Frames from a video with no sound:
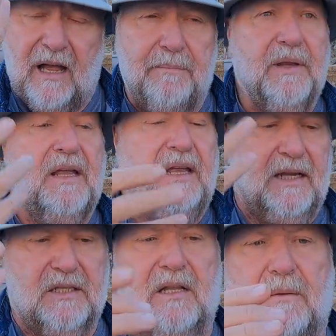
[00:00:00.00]
up,
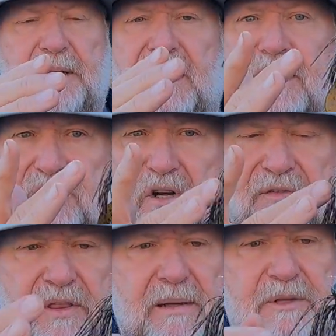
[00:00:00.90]
it's a little bit easier
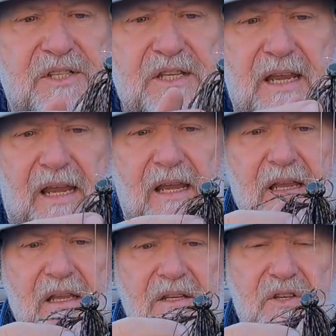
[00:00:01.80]
for them to see.
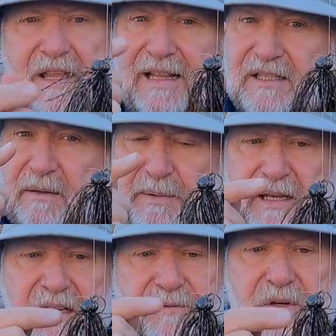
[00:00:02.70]
So that's the
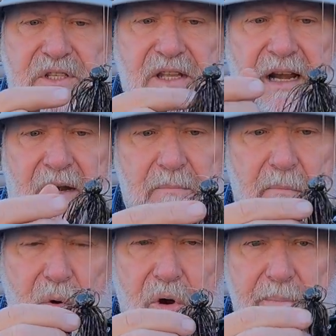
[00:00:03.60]
big difference there.
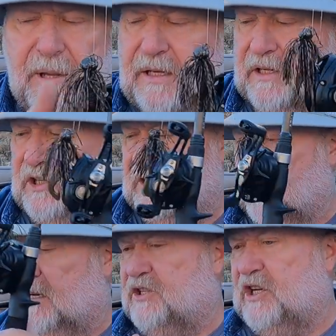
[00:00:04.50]
More appendages
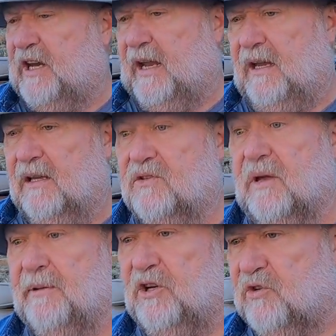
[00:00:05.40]
on a jig, so I'm going